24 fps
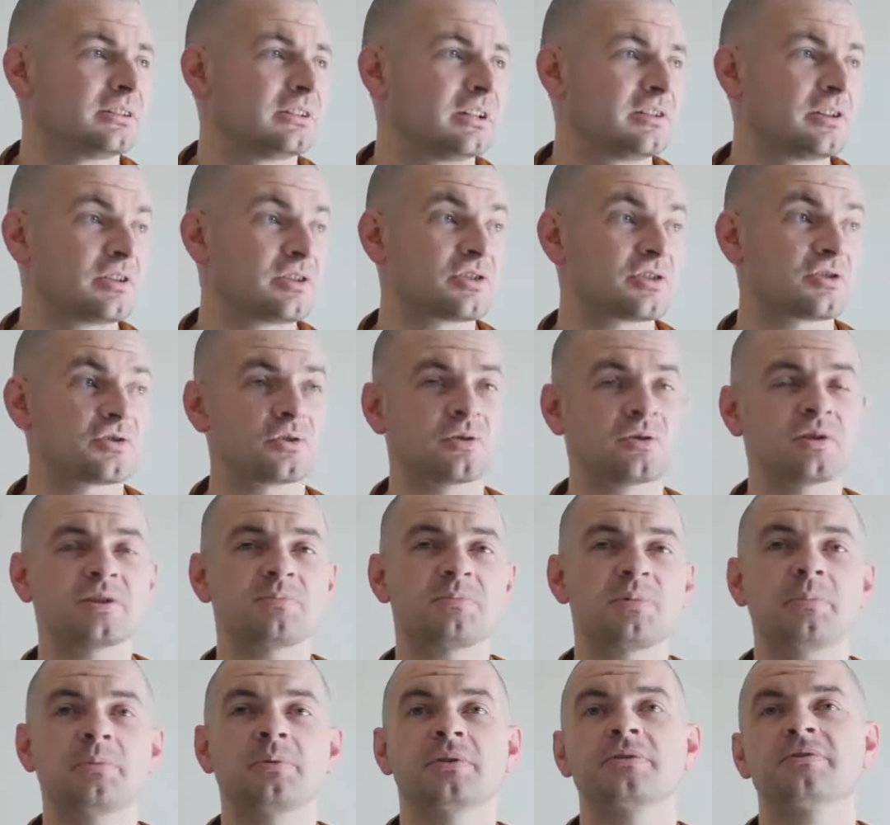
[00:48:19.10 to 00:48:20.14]
It
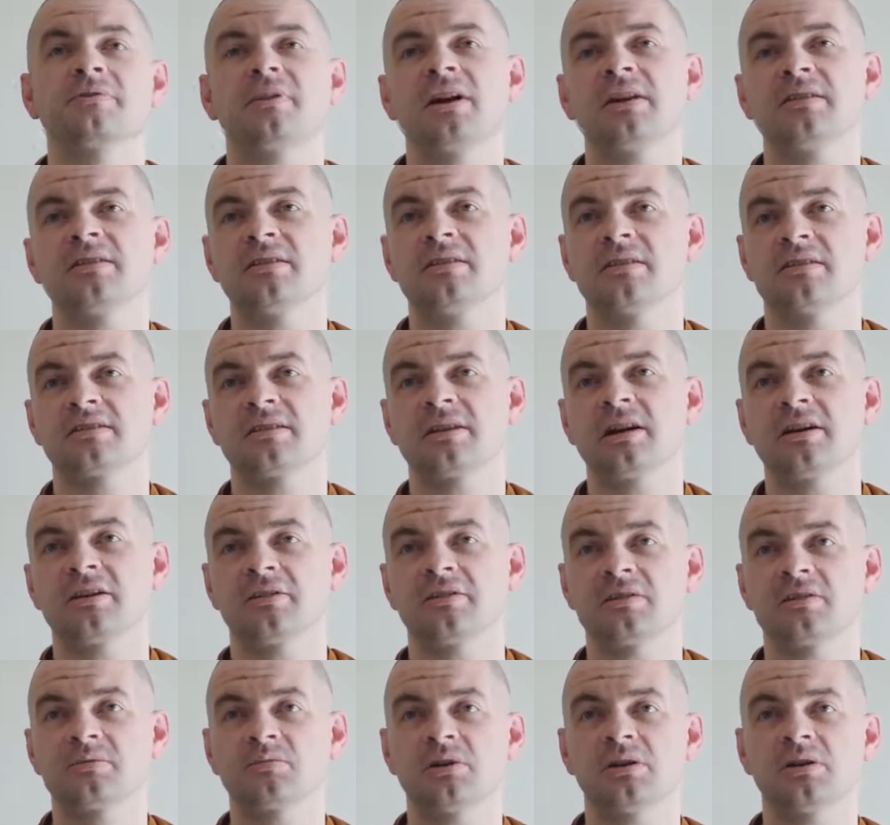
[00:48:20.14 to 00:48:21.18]
destroys people's faith in the
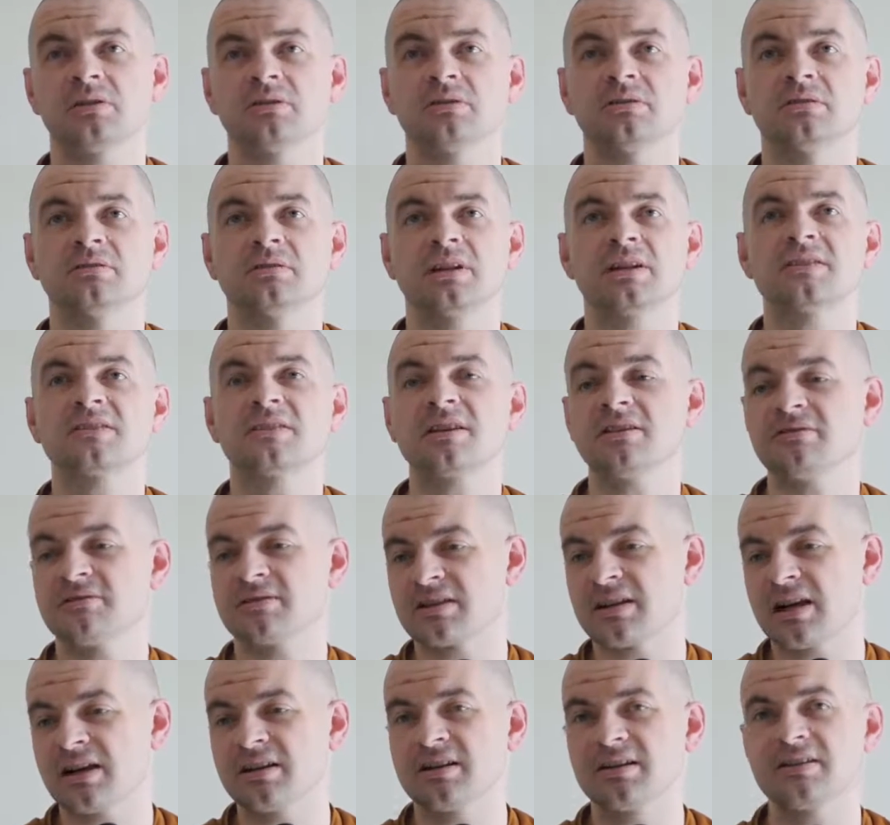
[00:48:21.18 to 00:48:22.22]
Sangha as well. They see
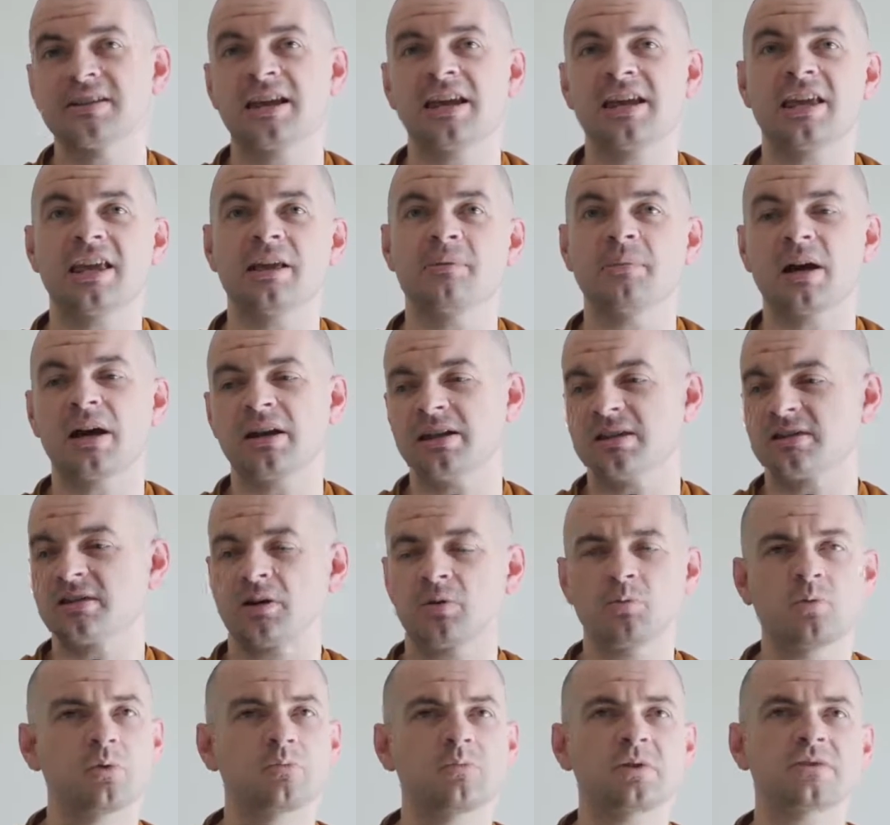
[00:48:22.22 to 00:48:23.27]
Sangha taking money. It's
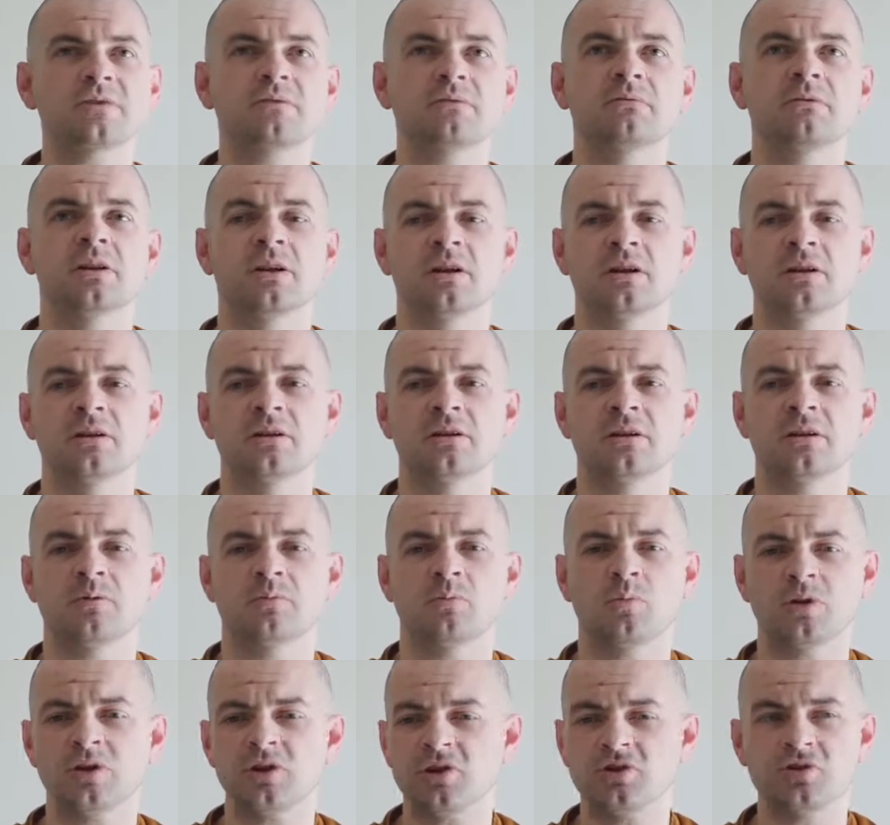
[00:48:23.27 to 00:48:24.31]
like, well,
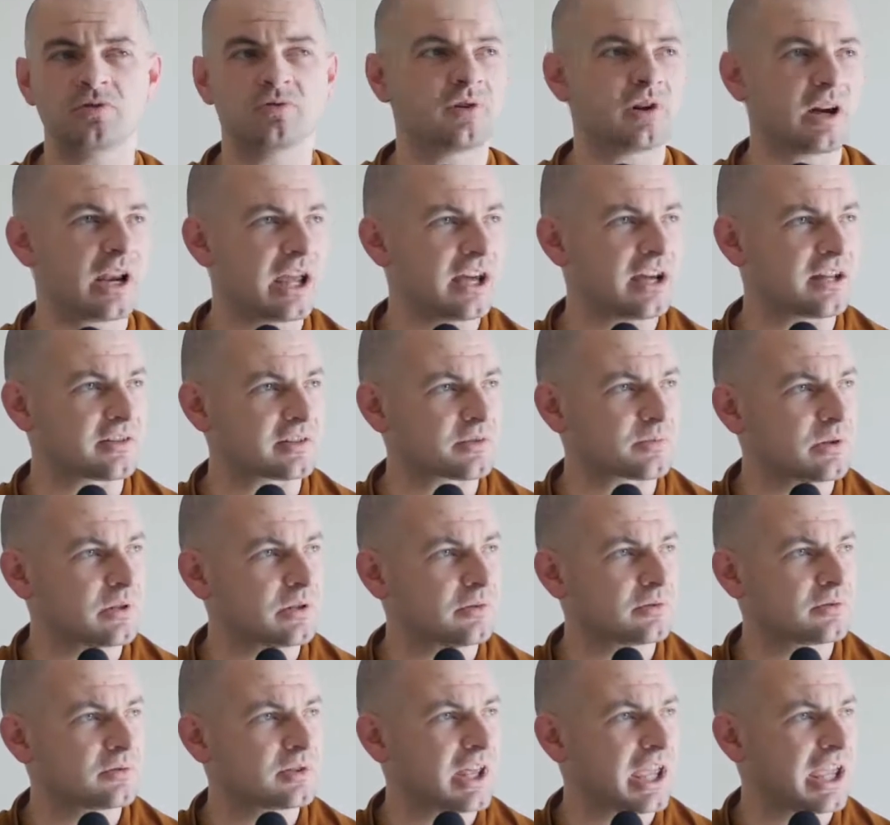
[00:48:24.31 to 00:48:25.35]
what did you renounce when
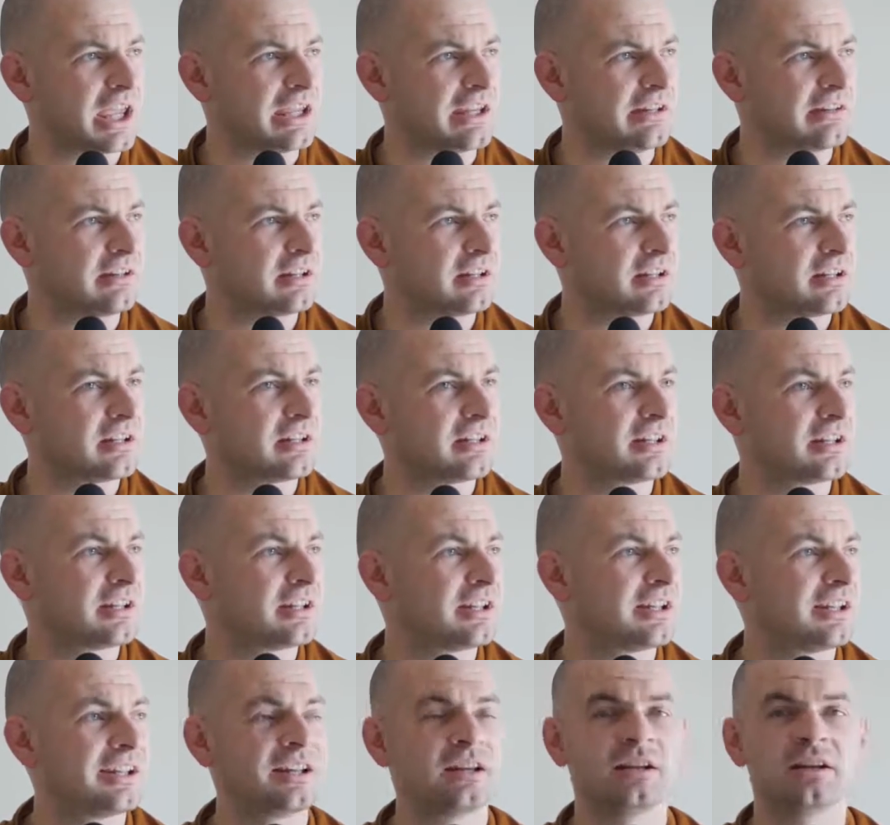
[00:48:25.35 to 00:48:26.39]
you ordained?
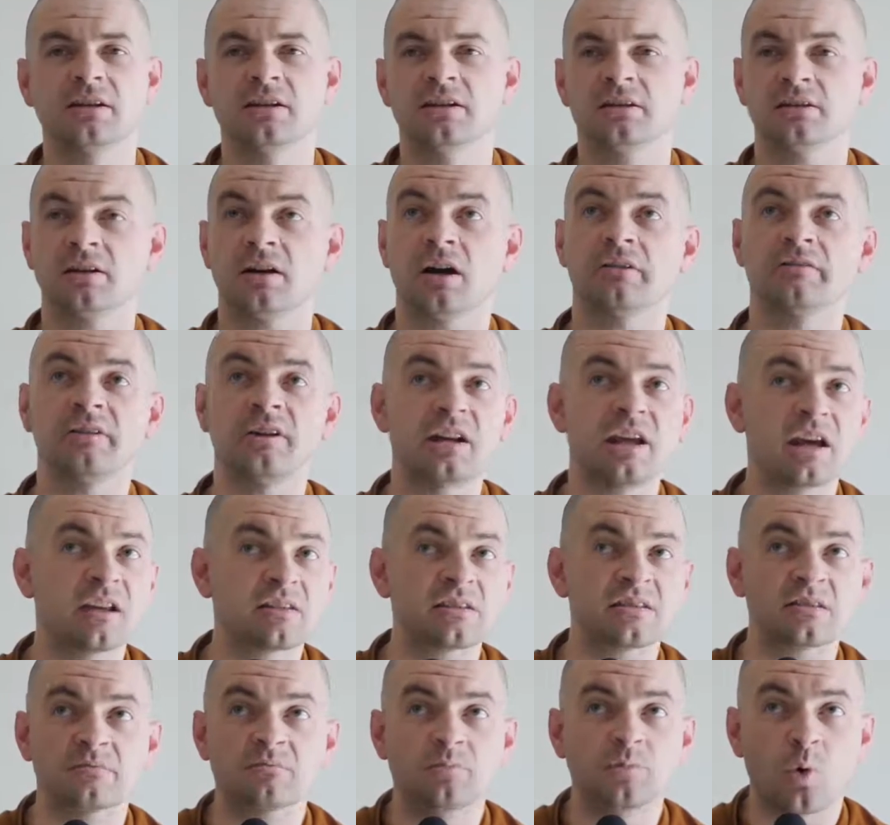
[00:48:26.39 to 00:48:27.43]
I
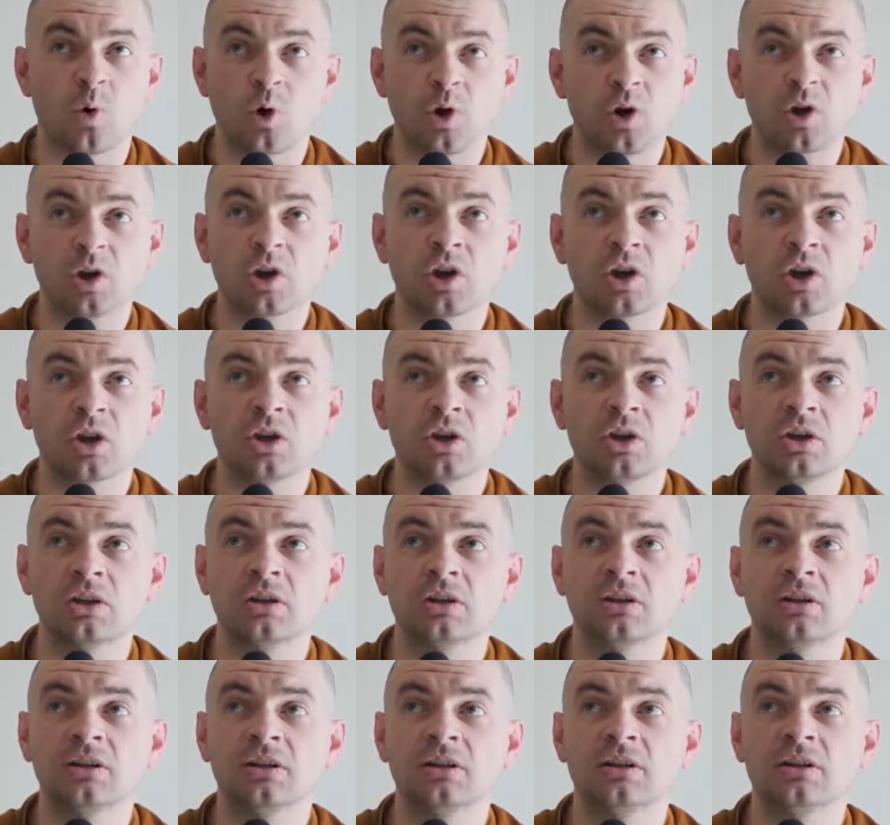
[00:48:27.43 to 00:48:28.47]
renounced work
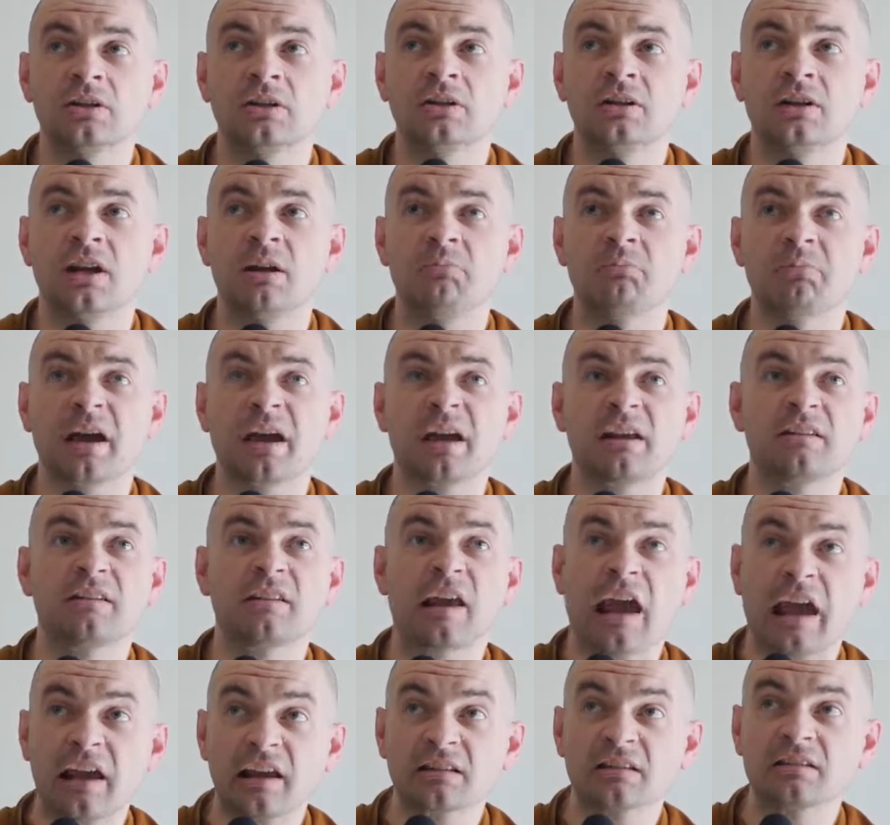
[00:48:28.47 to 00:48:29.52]
and paying
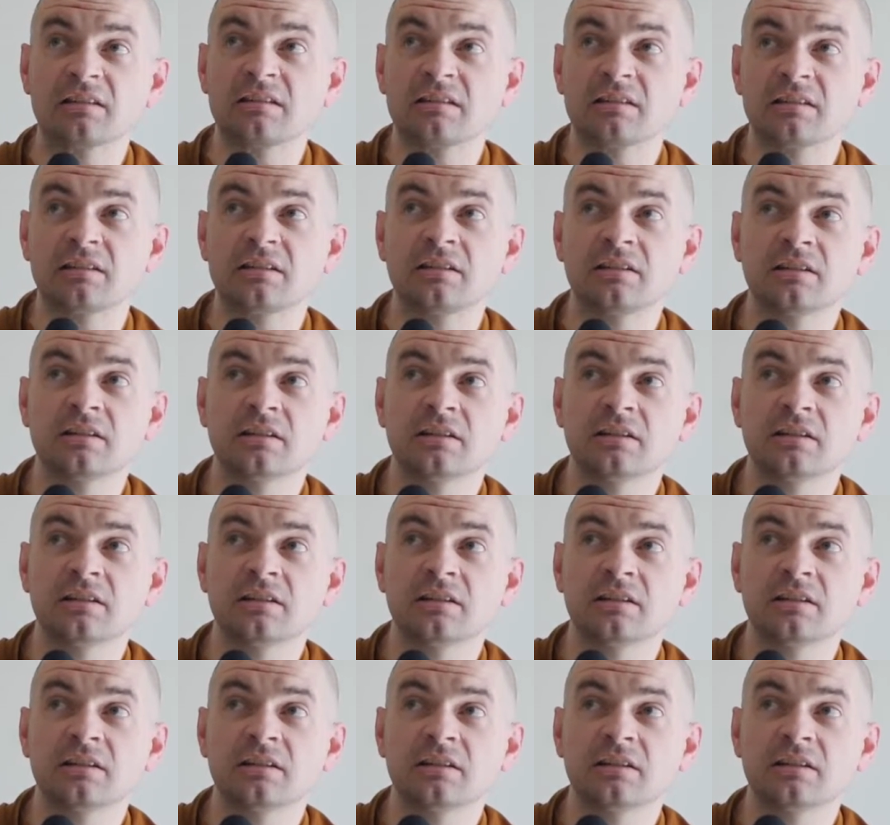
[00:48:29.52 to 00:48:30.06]
tax.